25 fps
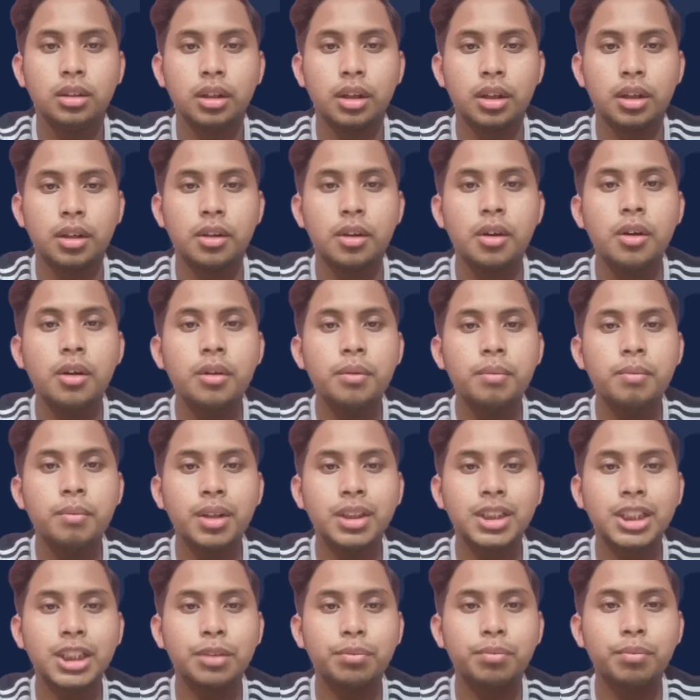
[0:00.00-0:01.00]
The North
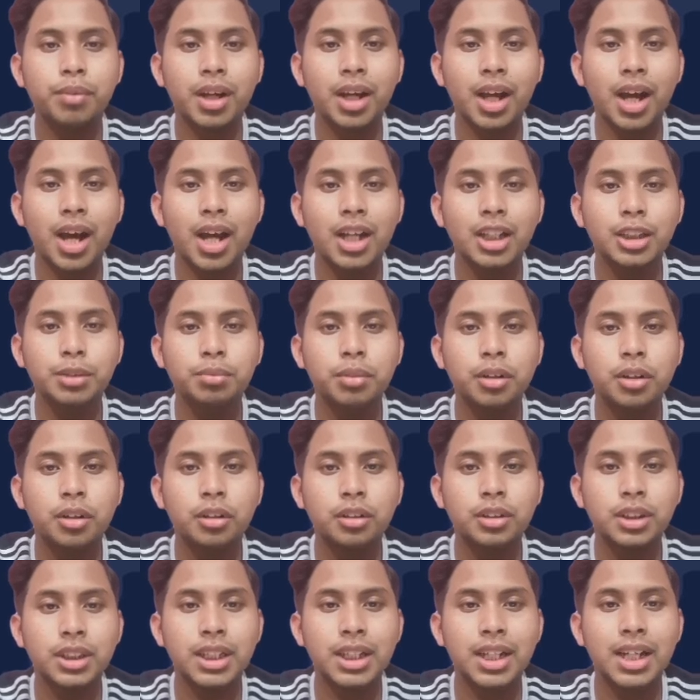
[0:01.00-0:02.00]
Pacific has been
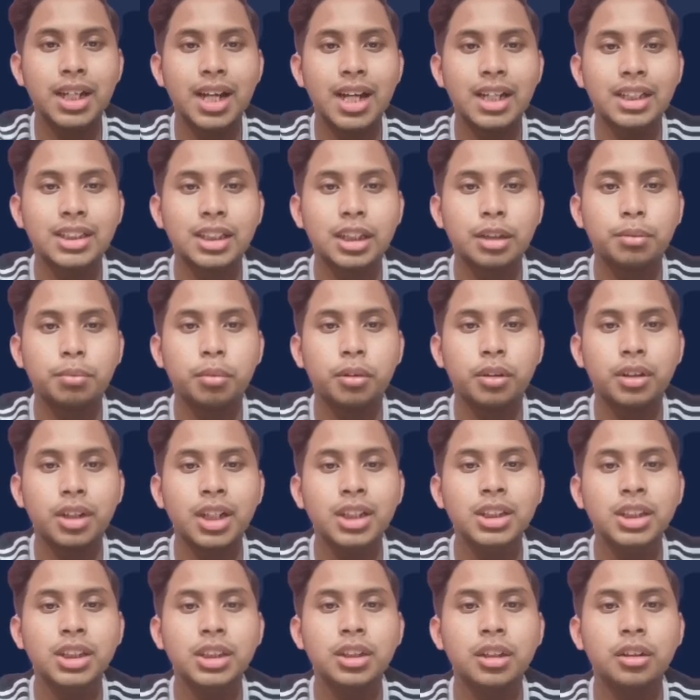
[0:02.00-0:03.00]
considered as a
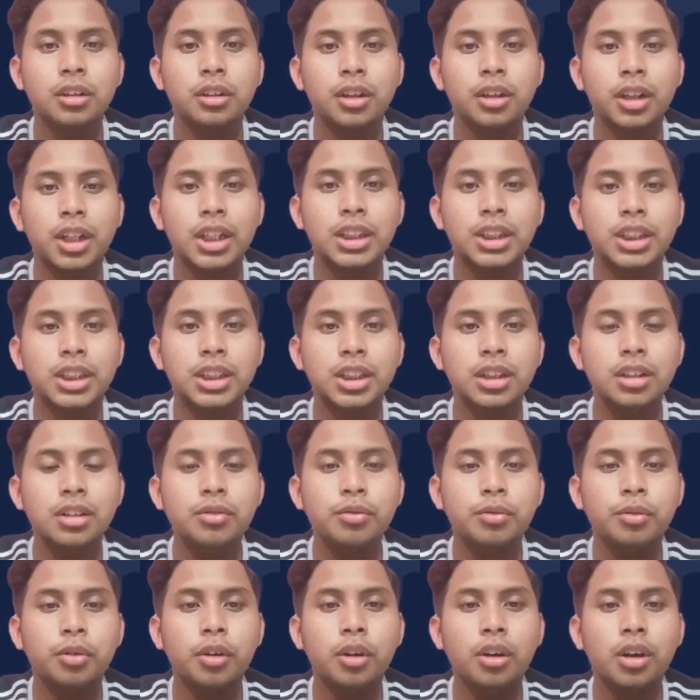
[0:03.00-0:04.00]
potential location
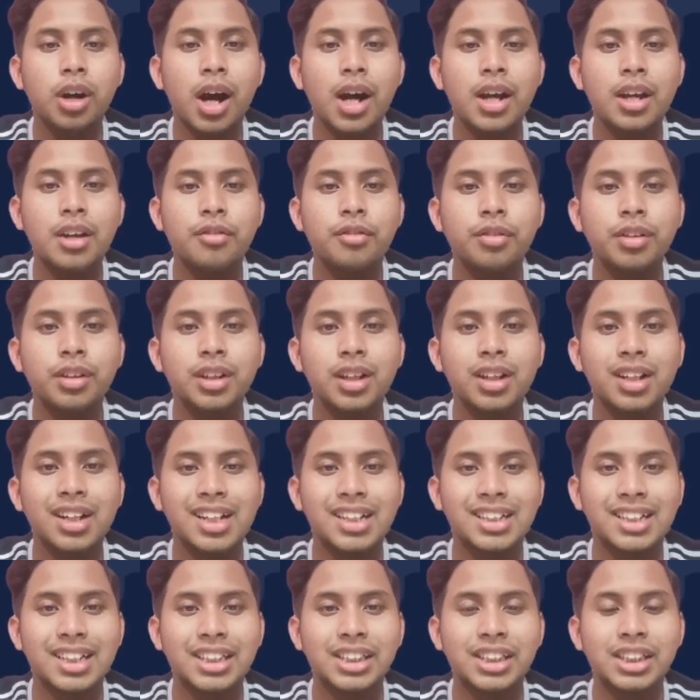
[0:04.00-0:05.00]
for iron
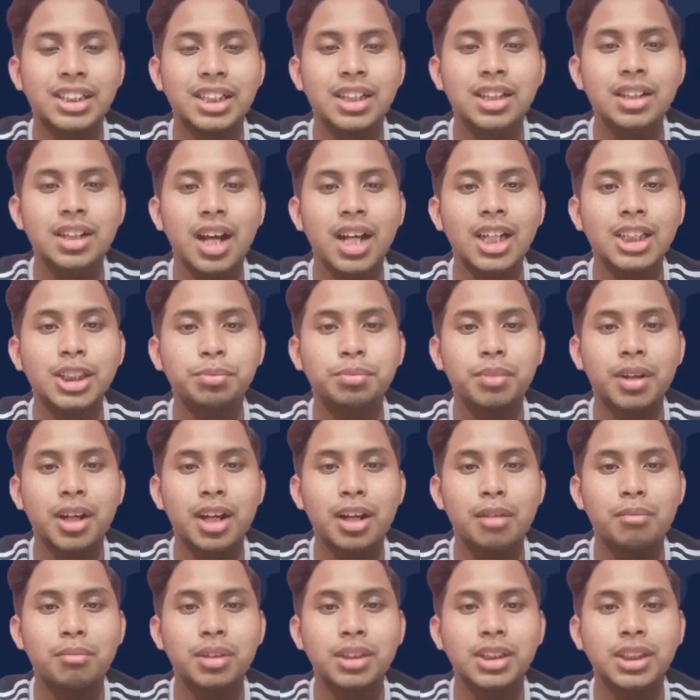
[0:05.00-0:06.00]
fertilization
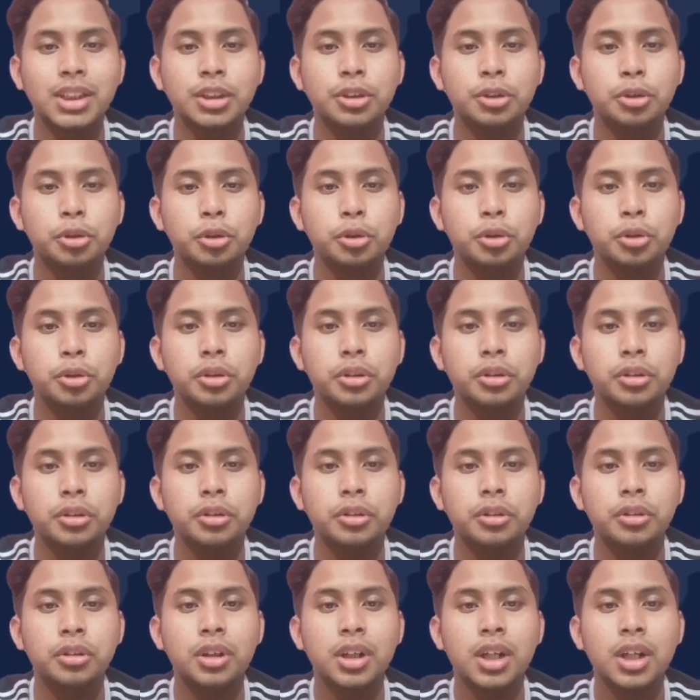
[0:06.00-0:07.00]
experiments due
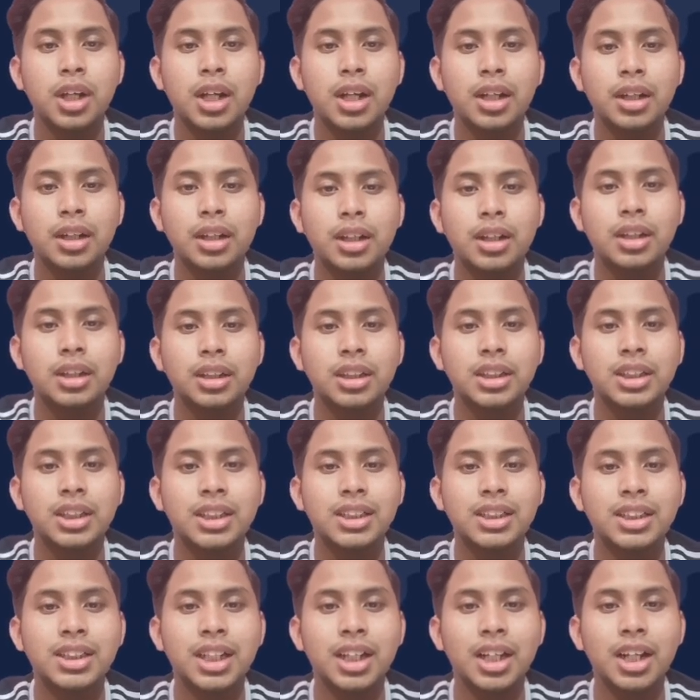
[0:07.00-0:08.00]
to the
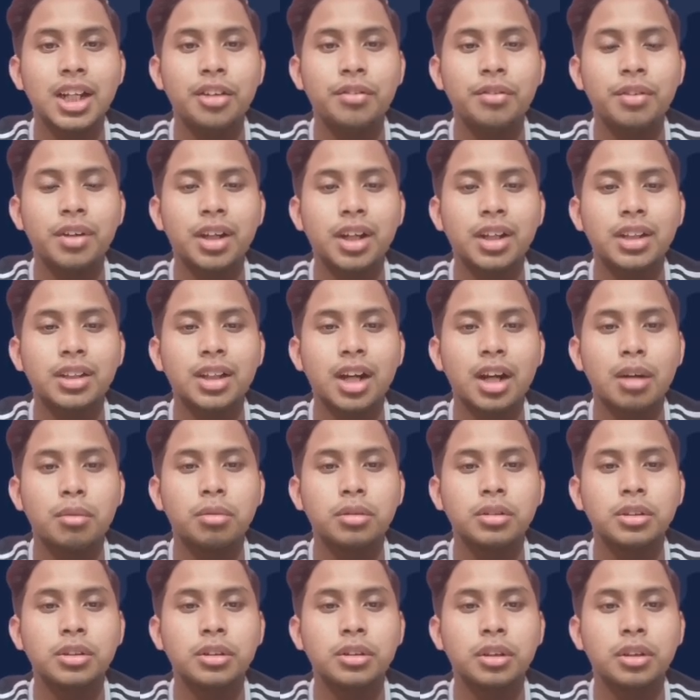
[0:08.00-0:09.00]
region's significant
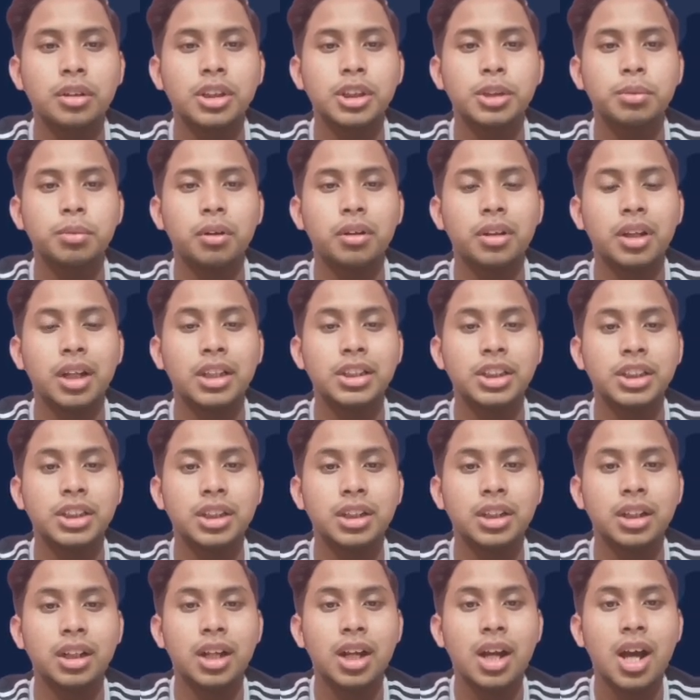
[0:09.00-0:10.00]
carbon storage
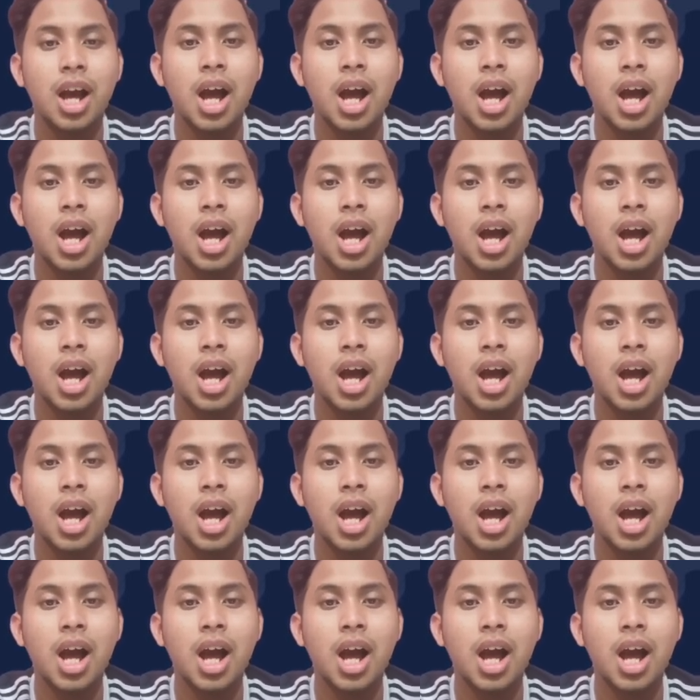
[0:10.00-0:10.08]
potential.